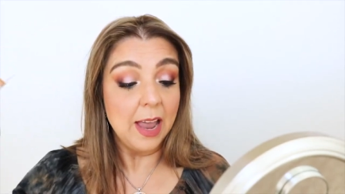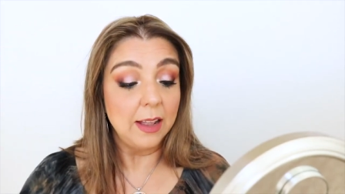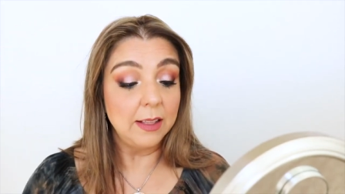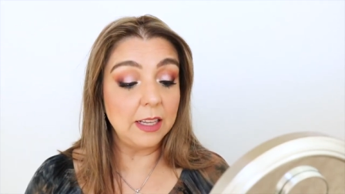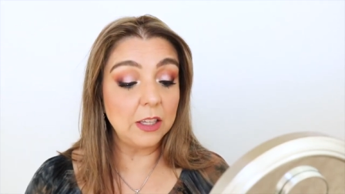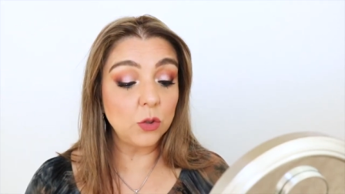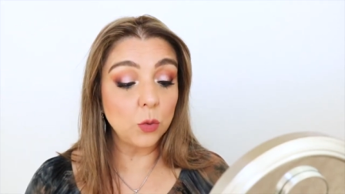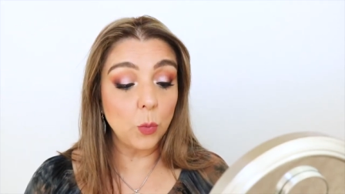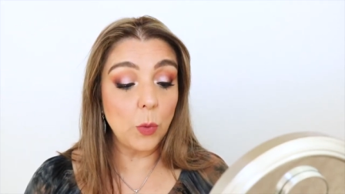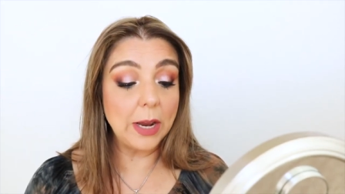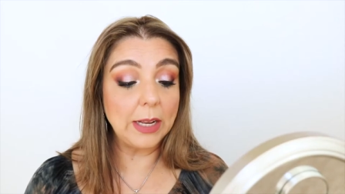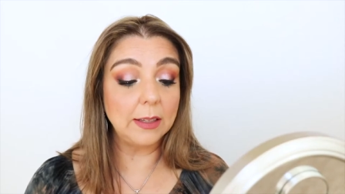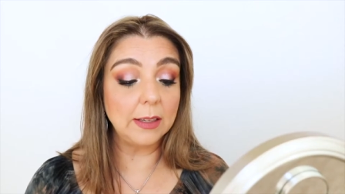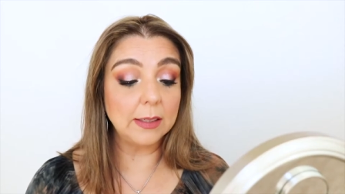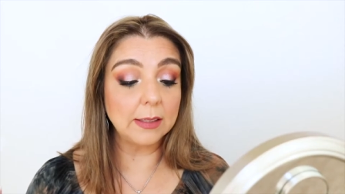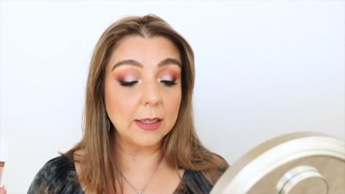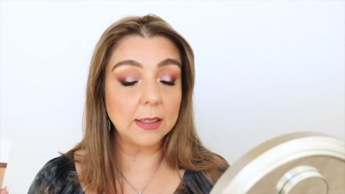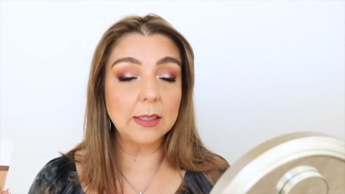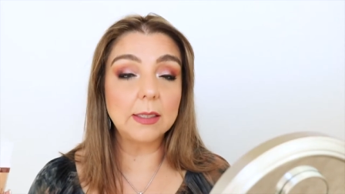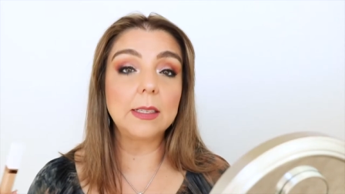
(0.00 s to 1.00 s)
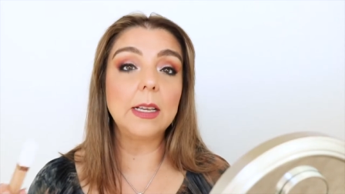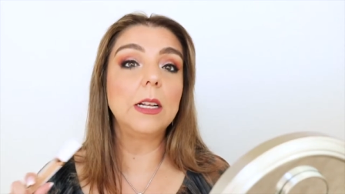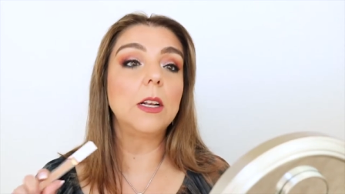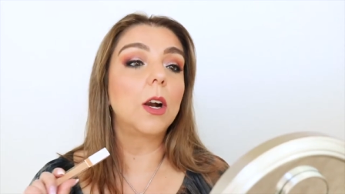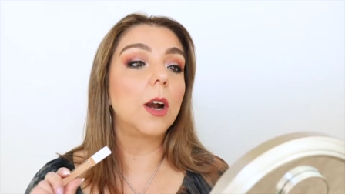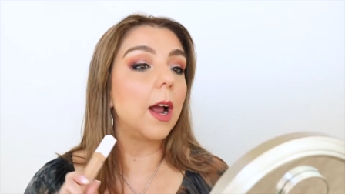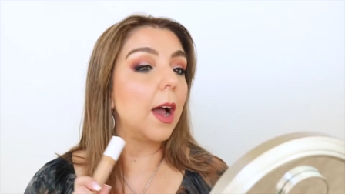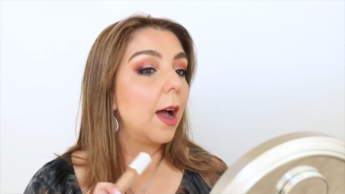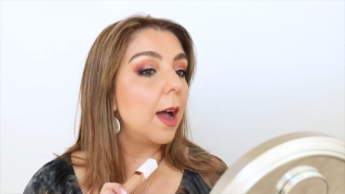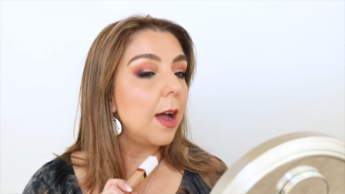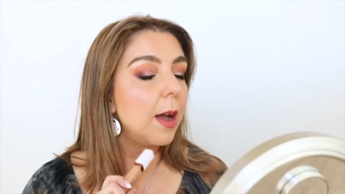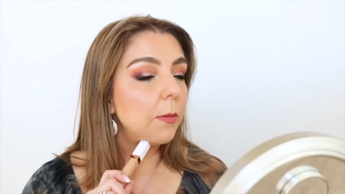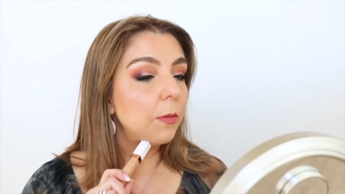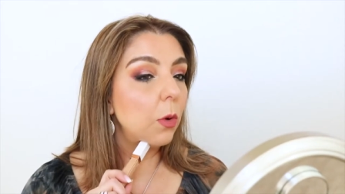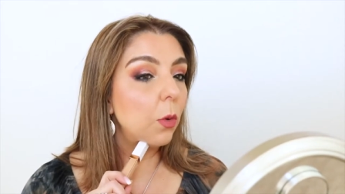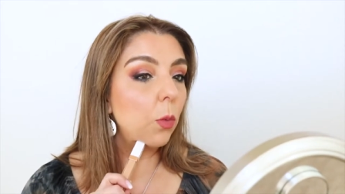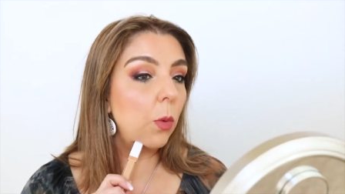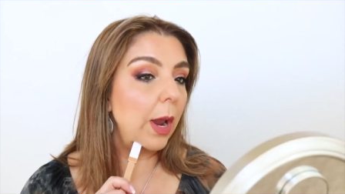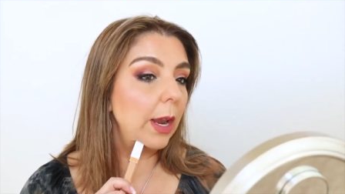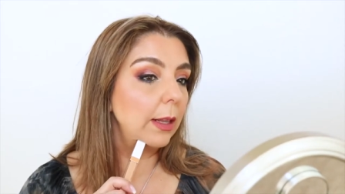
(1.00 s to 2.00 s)
This weightless concealer,
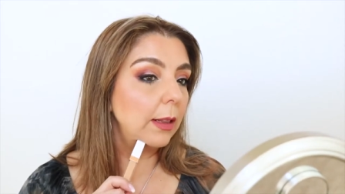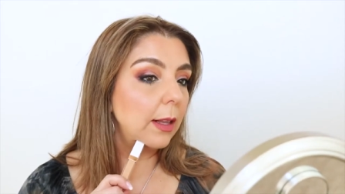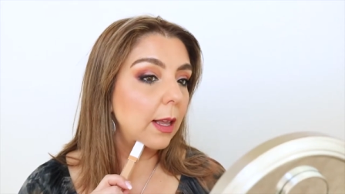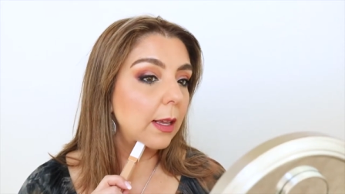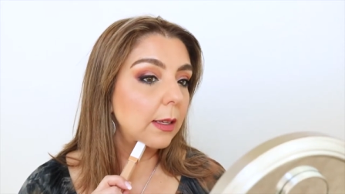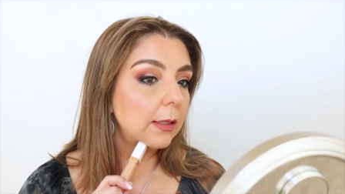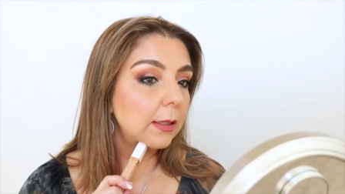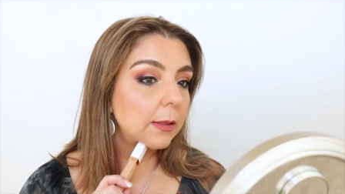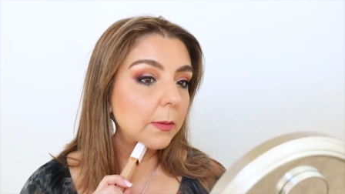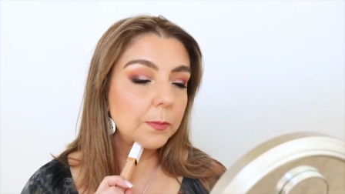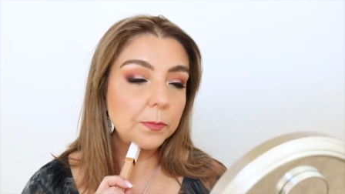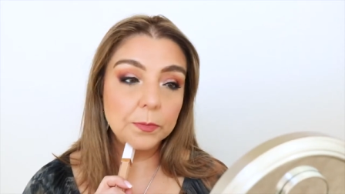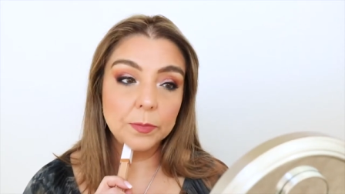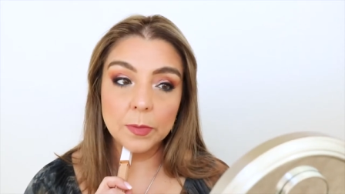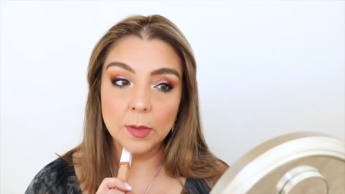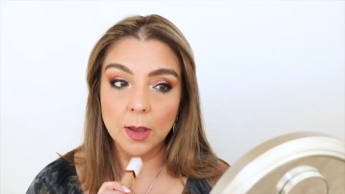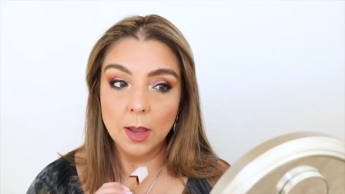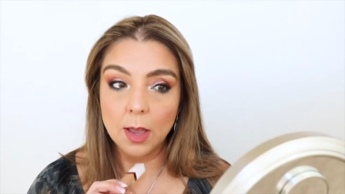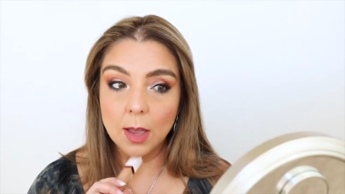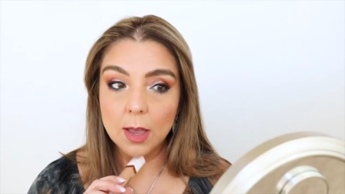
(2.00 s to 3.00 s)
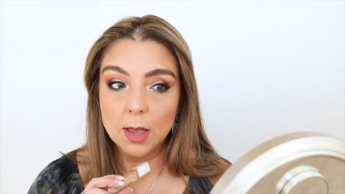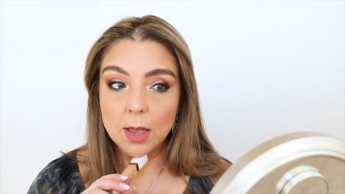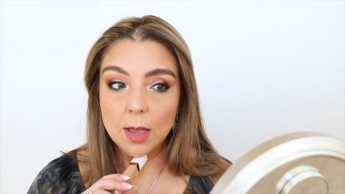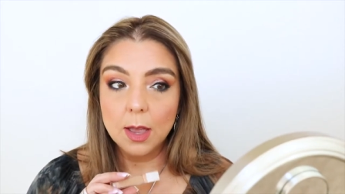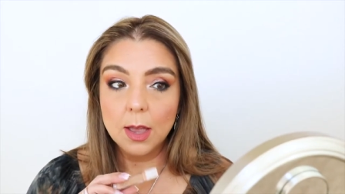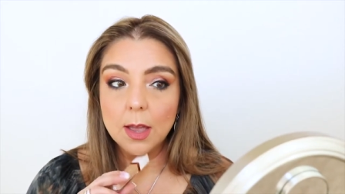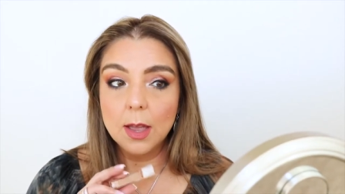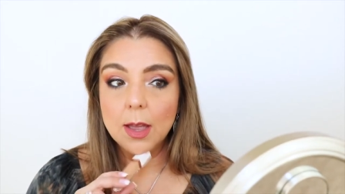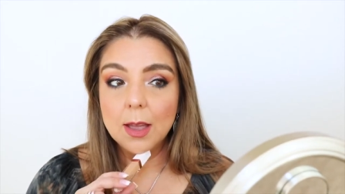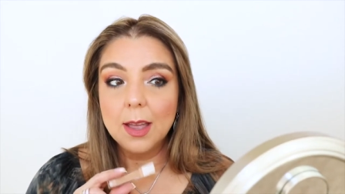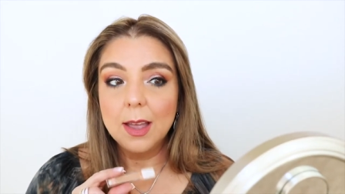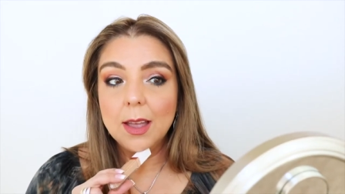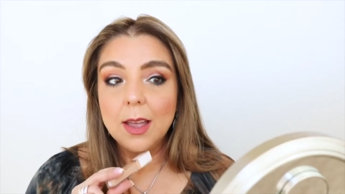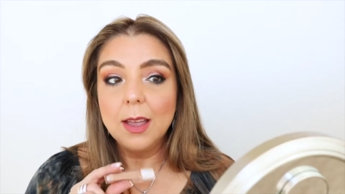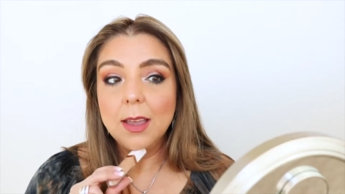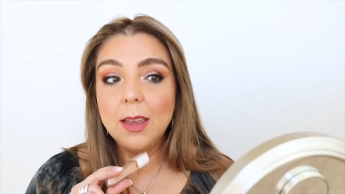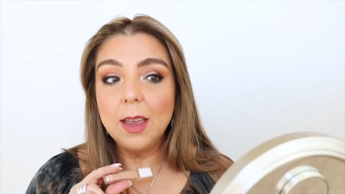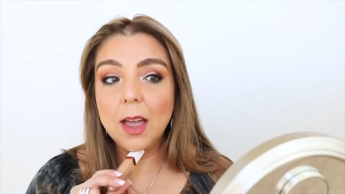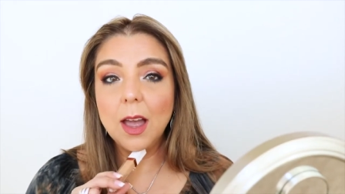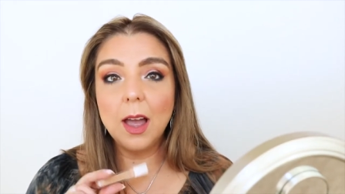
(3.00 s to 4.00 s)
um weightless
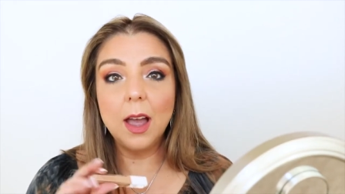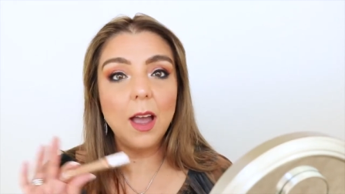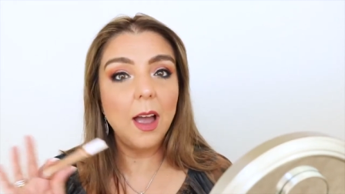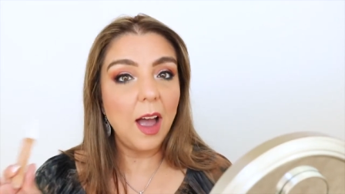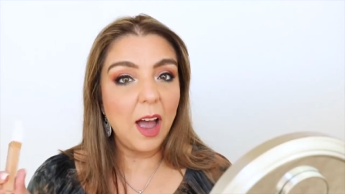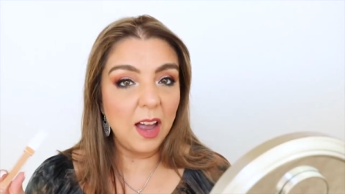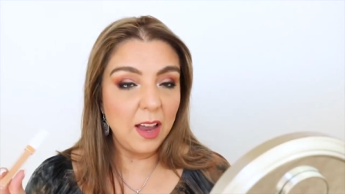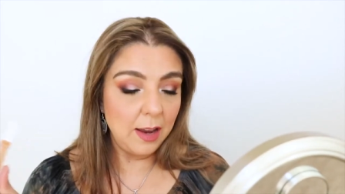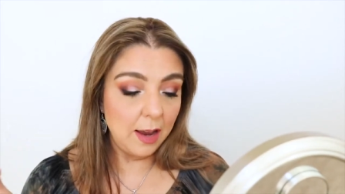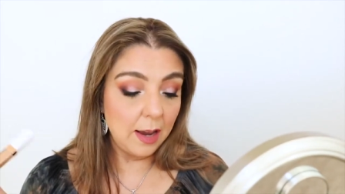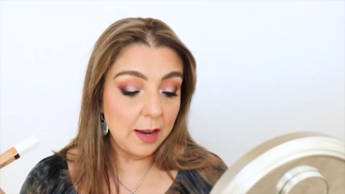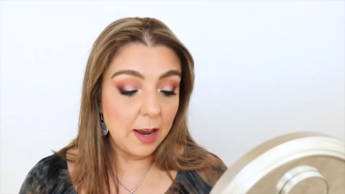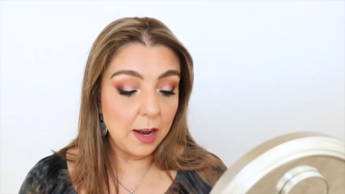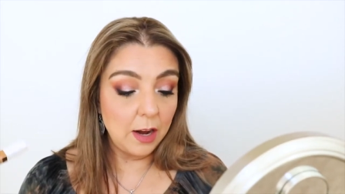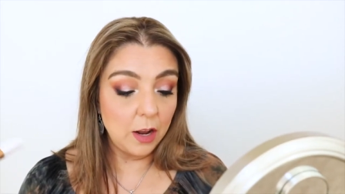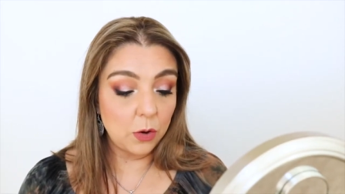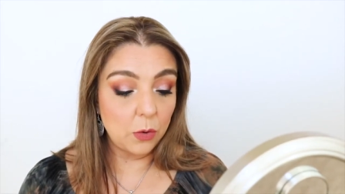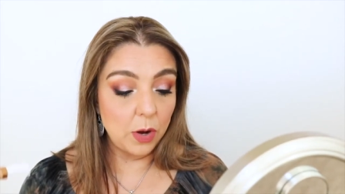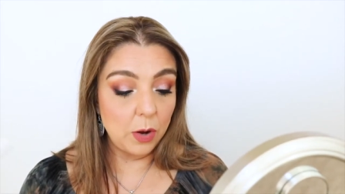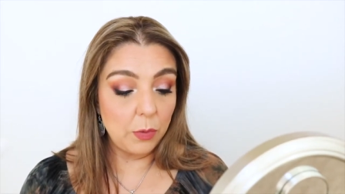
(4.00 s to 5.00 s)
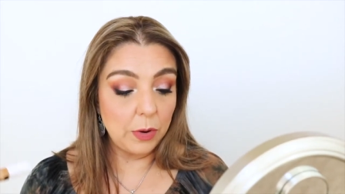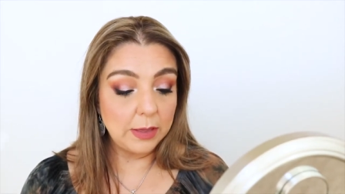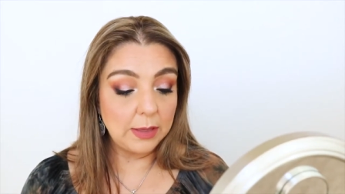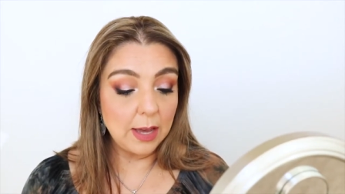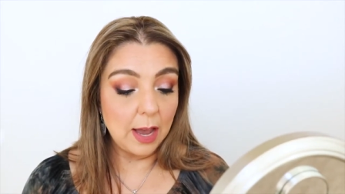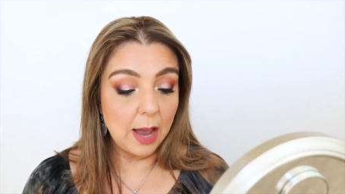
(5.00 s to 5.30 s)
yeah, I, I can agree with